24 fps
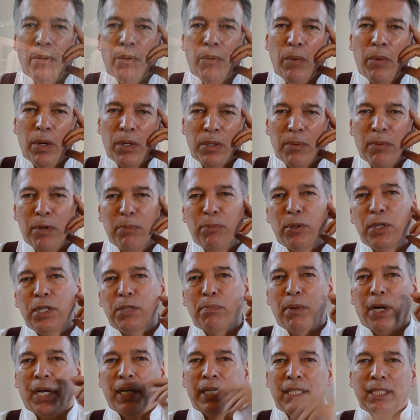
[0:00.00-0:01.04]
Welcome to Bridge
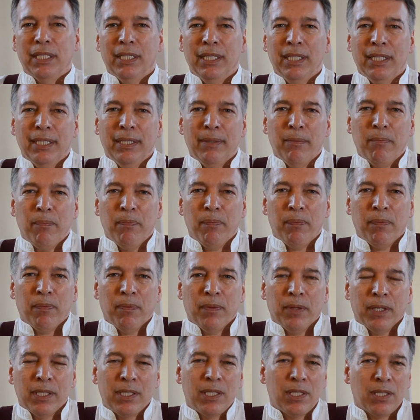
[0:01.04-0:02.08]
Bike.
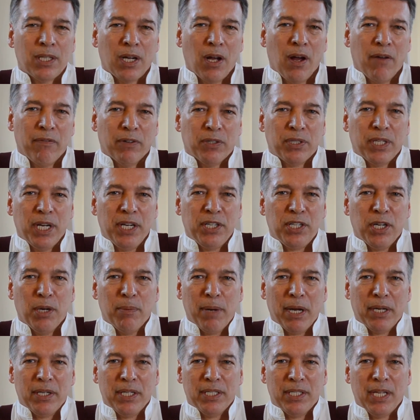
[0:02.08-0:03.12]
This is a conversation
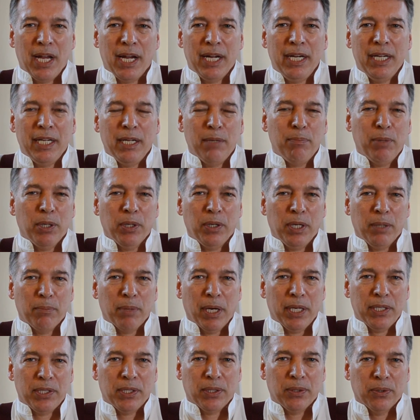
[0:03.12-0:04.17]
about designing and building
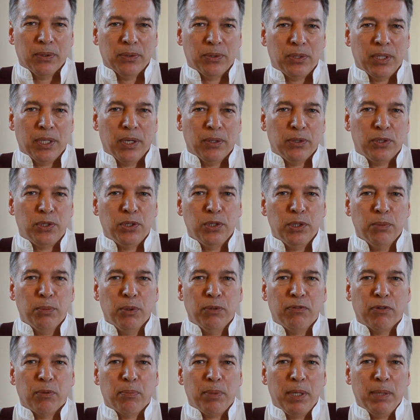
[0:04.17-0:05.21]
bicycles that are suitable
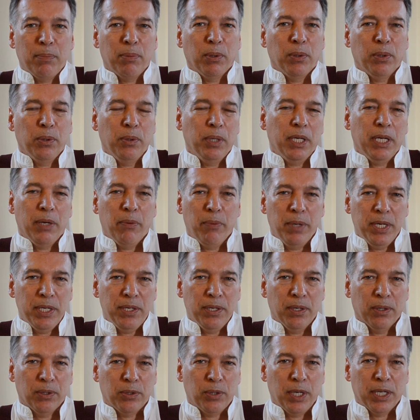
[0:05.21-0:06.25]
for people who need
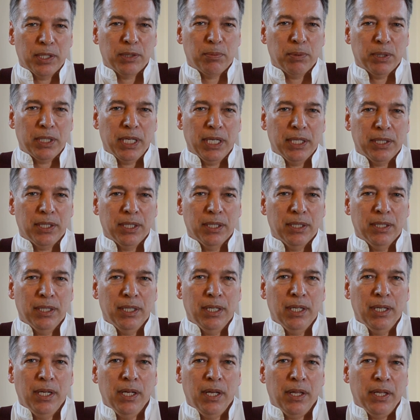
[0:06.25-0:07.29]
regional transportation.
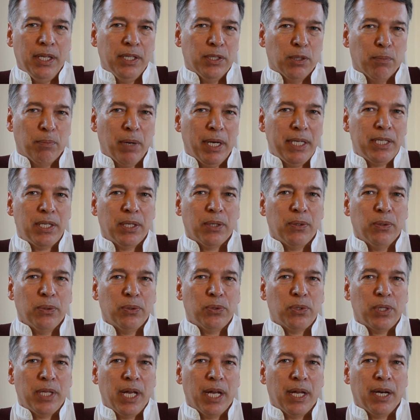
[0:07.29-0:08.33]
These are
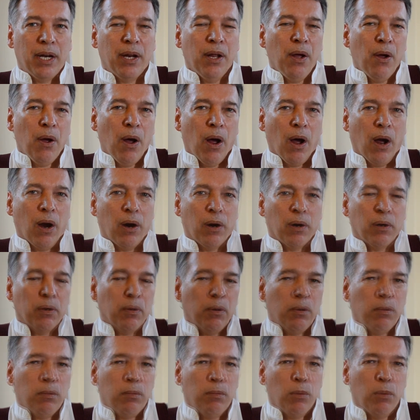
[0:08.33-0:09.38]
bicycles that
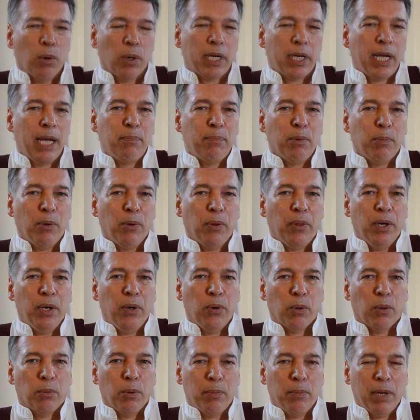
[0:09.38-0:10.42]
are more capable than
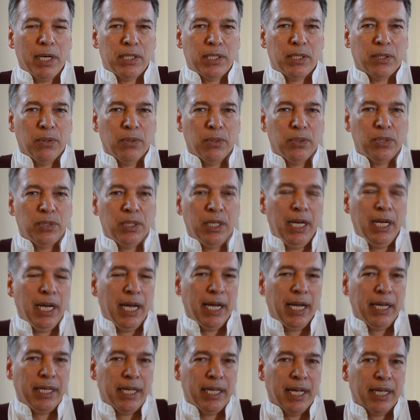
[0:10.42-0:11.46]
normal bicycles
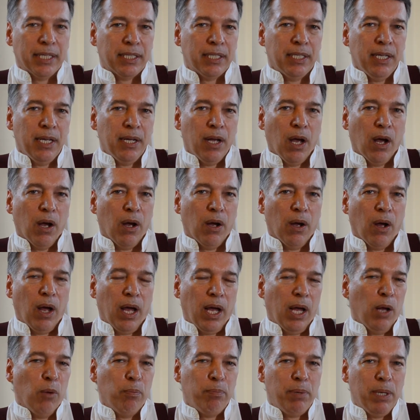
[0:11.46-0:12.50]
and yet
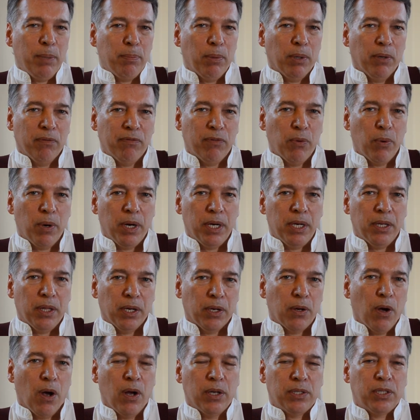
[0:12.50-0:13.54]
help people avoid the
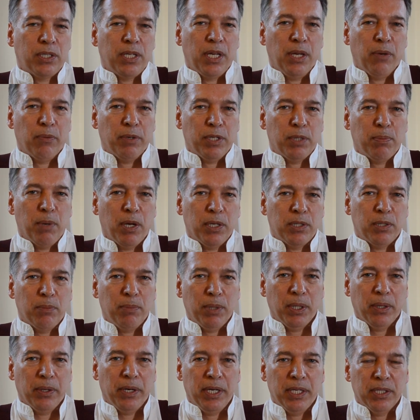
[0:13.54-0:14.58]
costs and the
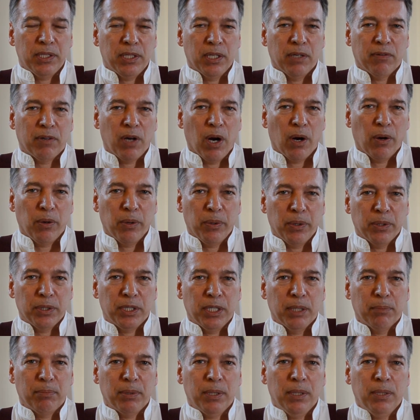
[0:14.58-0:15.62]
responsibilities of car
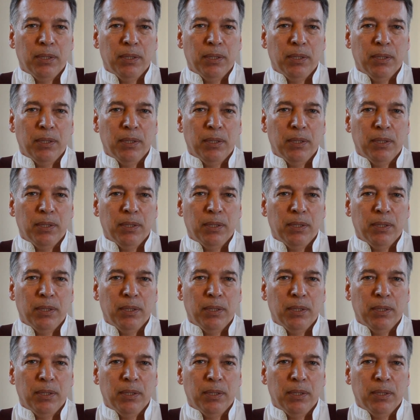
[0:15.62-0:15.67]
ownership.